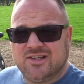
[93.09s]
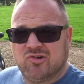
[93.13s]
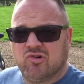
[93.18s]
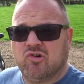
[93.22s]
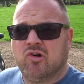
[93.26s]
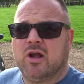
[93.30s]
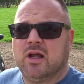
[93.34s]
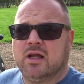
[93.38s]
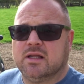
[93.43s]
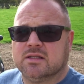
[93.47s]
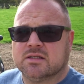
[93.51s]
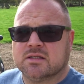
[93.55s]

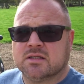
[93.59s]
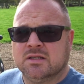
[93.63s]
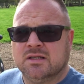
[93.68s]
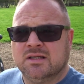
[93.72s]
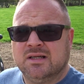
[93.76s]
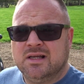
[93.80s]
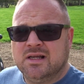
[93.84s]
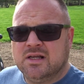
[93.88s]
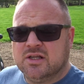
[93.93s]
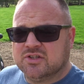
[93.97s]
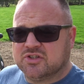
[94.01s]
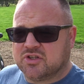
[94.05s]
grand,
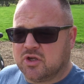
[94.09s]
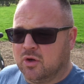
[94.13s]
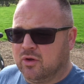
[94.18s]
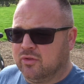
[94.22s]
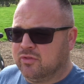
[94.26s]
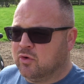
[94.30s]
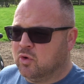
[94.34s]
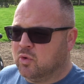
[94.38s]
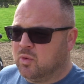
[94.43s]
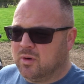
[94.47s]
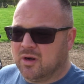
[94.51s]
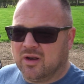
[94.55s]
so I
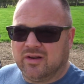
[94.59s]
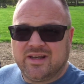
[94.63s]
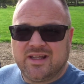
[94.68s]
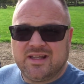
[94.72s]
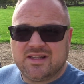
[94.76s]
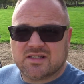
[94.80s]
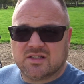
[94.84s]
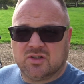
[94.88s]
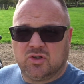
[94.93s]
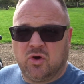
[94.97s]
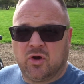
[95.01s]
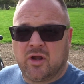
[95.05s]
thought, well, I
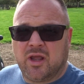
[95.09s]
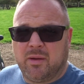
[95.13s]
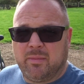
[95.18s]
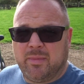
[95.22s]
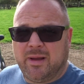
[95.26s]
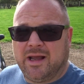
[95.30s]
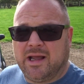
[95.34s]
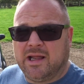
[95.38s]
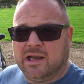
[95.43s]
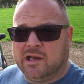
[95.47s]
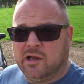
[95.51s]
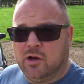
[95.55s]
need to knock it
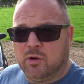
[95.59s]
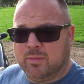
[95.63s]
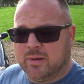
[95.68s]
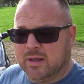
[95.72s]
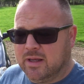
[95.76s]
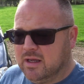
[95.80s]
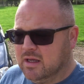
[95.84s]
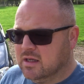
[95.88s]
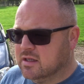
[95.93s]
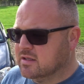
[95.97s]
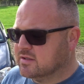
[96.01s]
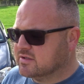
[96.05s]
back a little
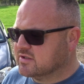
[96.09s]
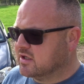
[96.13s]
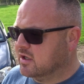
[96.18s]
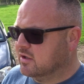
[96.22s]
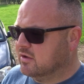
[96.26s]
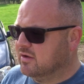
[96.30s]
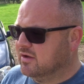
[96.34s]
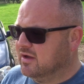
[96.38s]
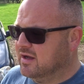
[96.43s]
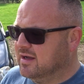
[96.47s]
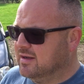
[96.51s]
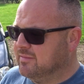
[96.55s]
bit.
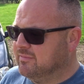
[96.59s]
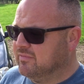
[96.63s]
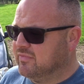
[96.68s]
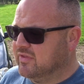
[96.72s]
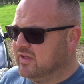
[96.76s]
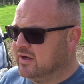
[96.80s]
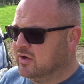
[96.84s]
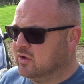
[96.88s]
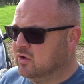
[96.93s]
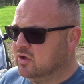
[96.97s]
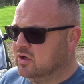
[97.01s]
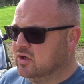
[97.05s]
So
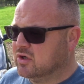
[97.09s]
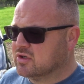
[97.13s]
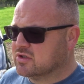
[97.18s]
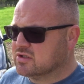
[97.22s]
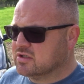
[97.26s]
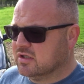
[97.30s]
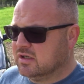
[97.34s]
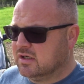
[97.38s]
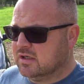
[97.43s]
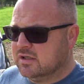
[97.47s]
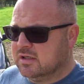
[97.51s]
then I looked at